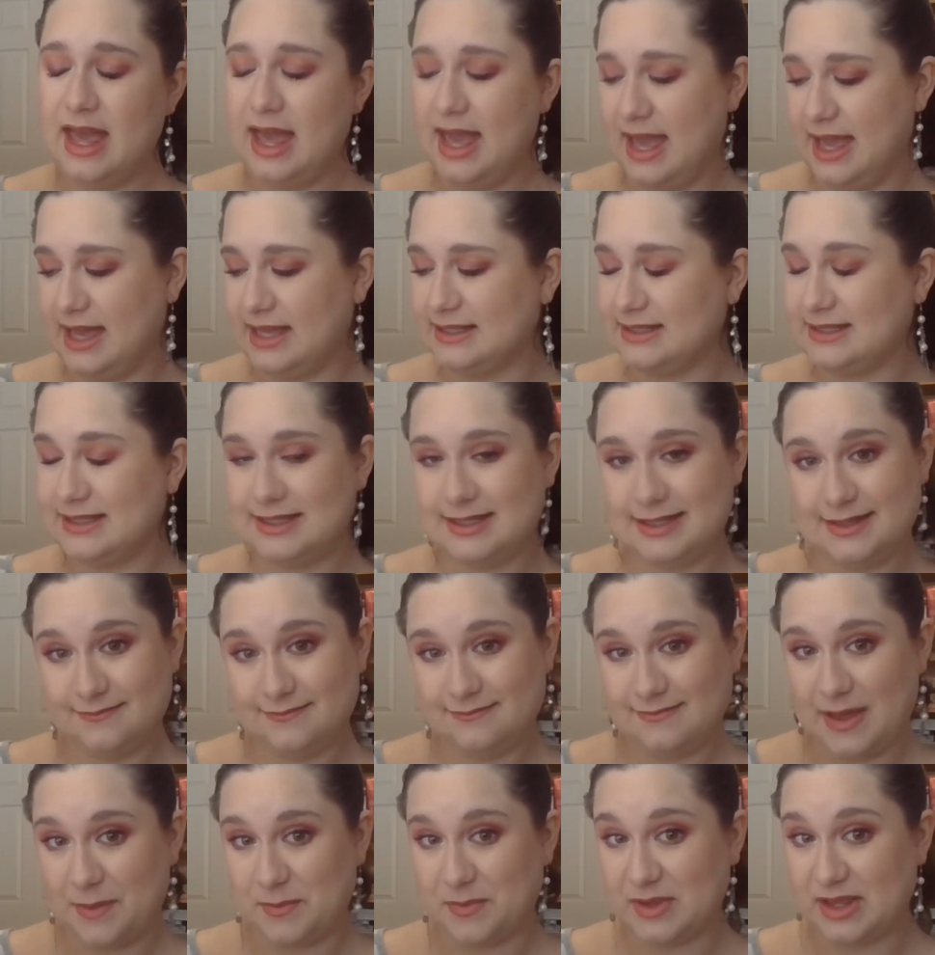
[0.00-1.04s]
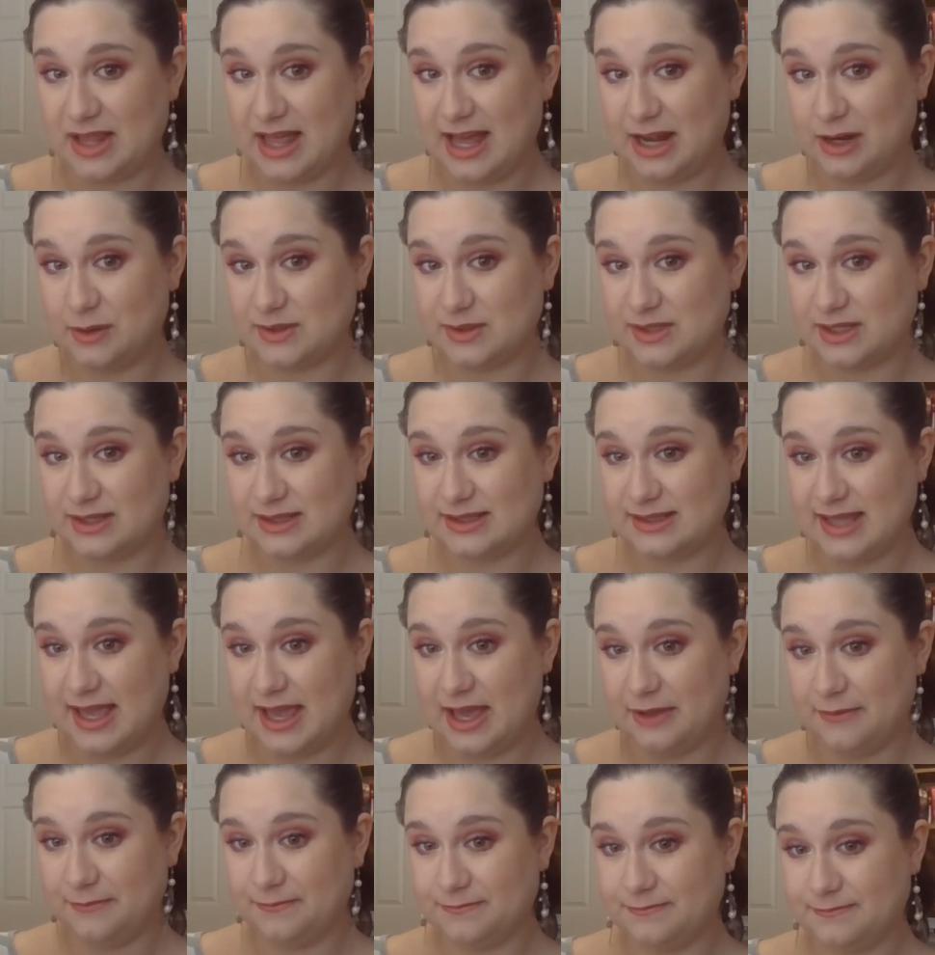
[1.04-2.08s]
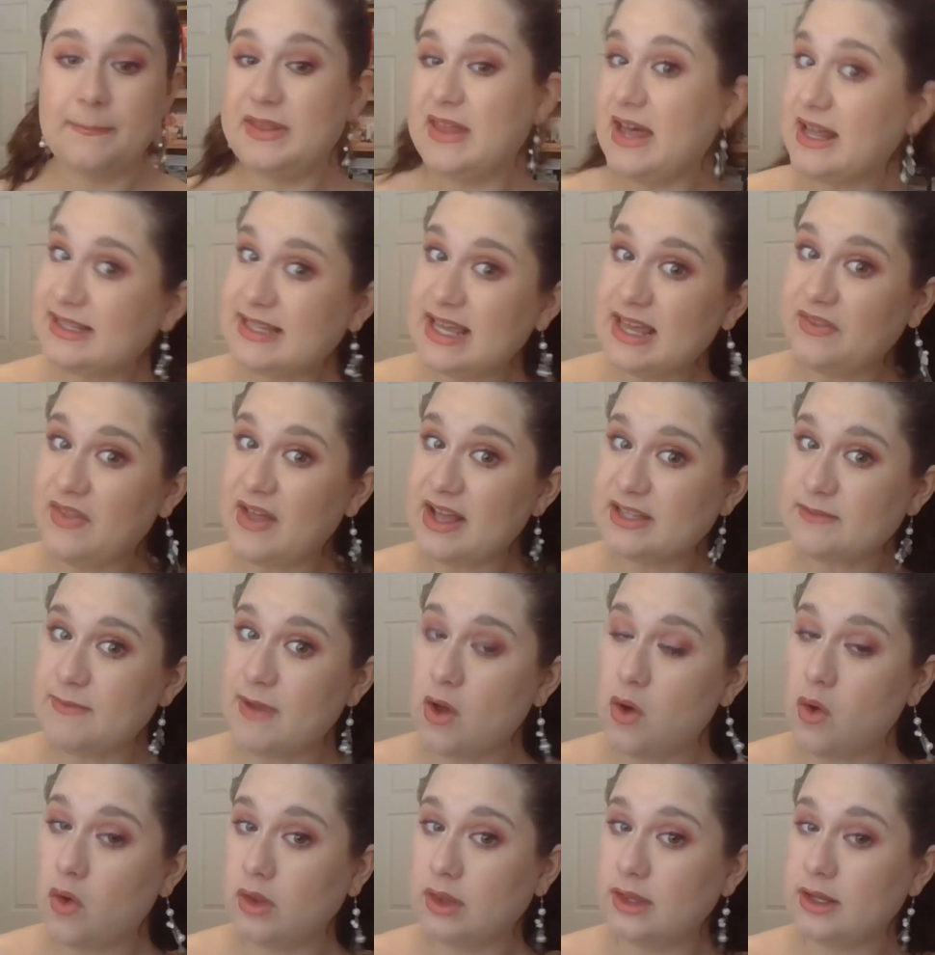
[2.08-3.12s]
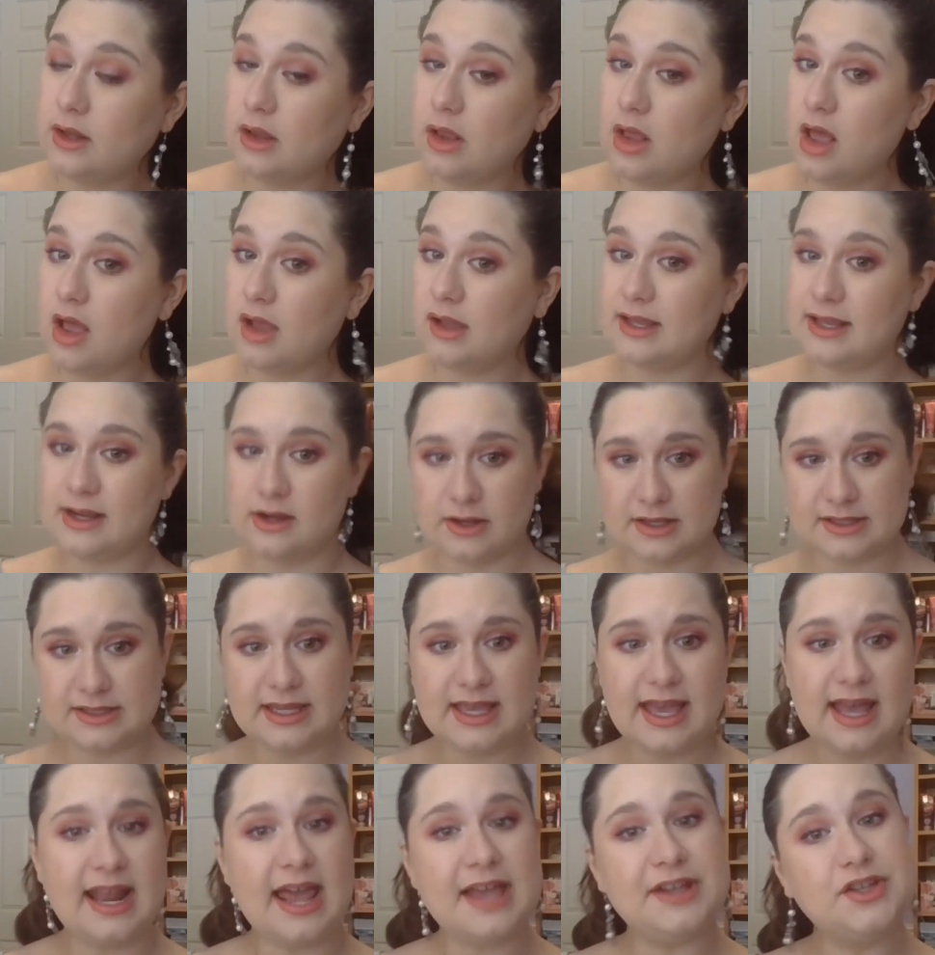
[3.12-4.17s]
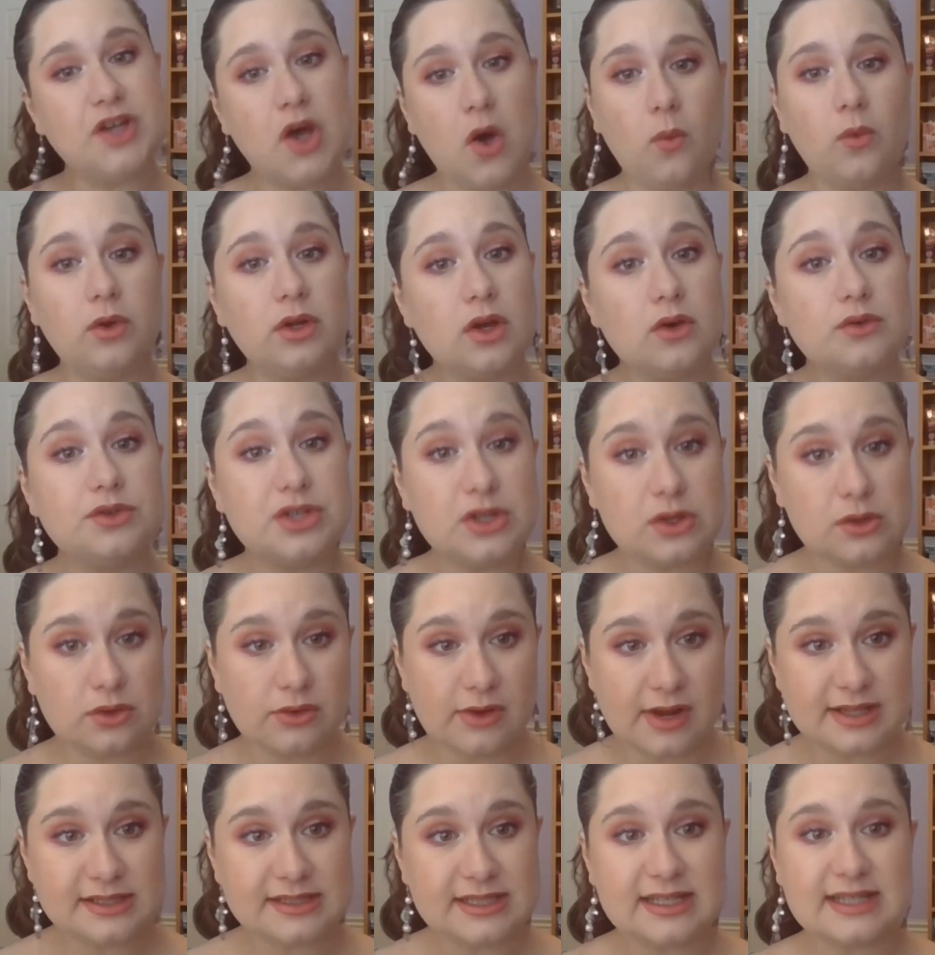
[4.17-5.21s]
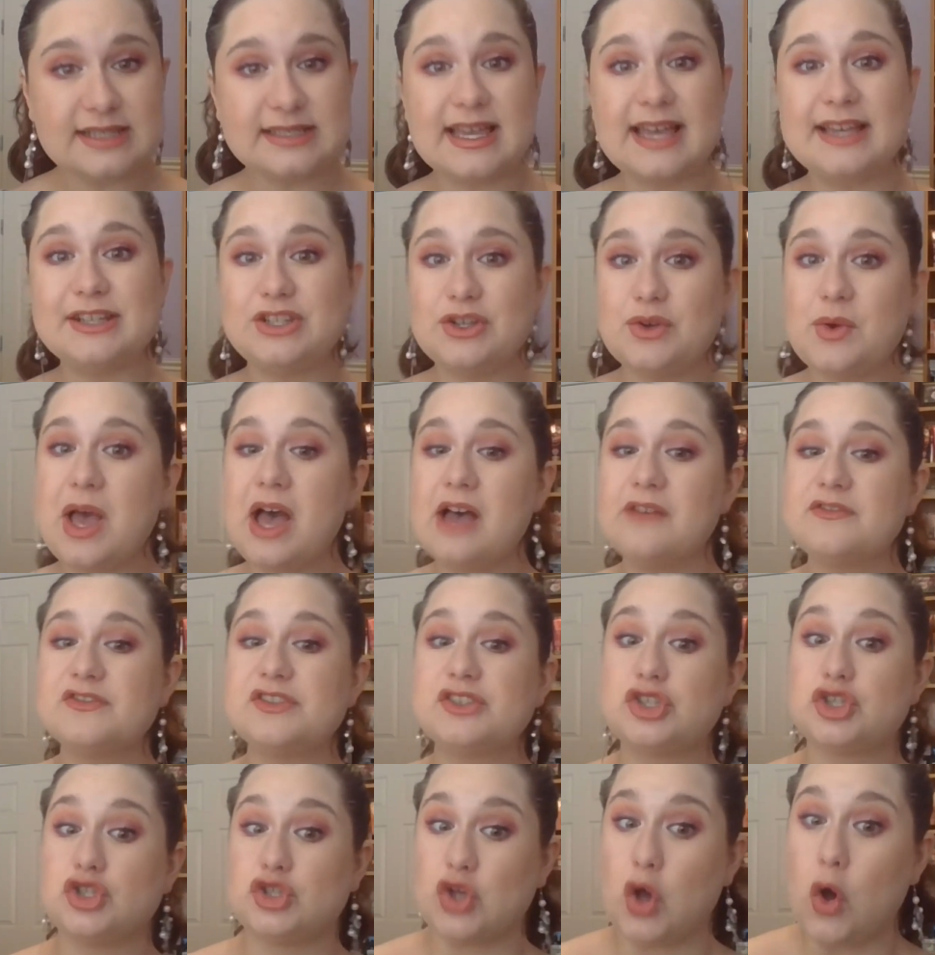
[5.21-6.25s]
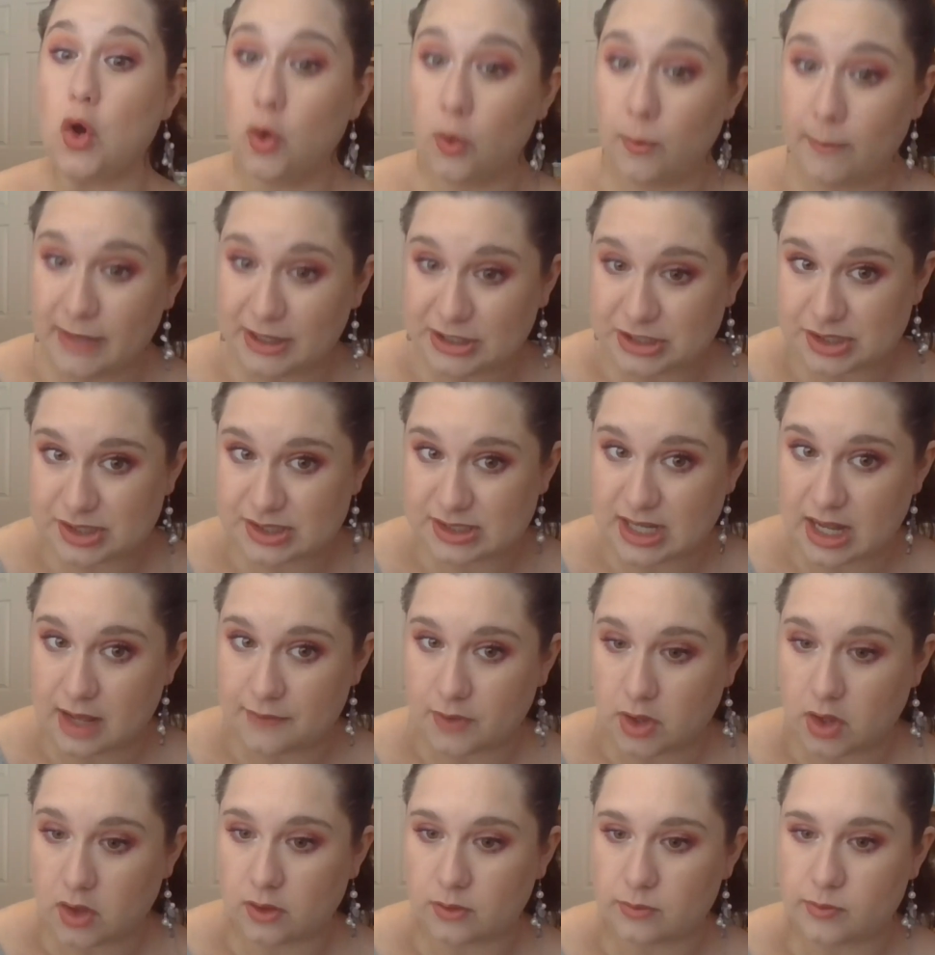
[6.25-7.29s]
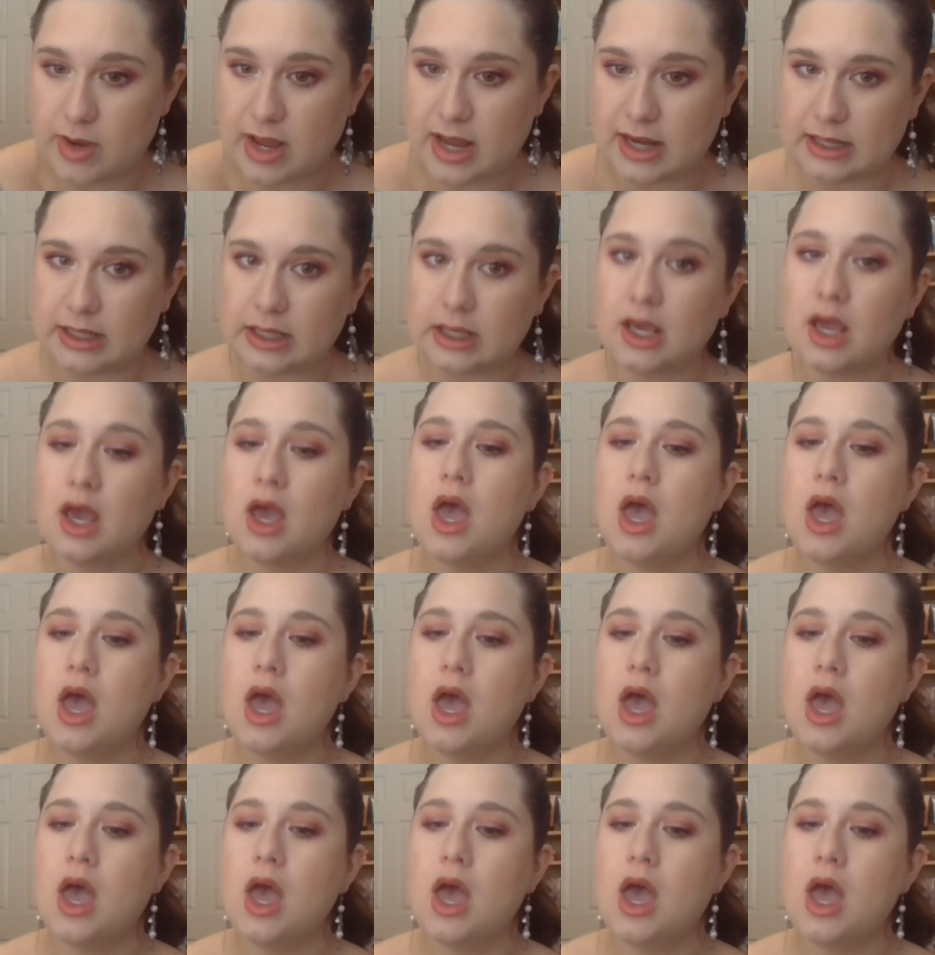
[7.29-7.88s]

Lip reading: and I'm glad it was on sale. But that's it. That's my whole little haul here. Because again, I don't want to go too crazy because I do have so much stuff already.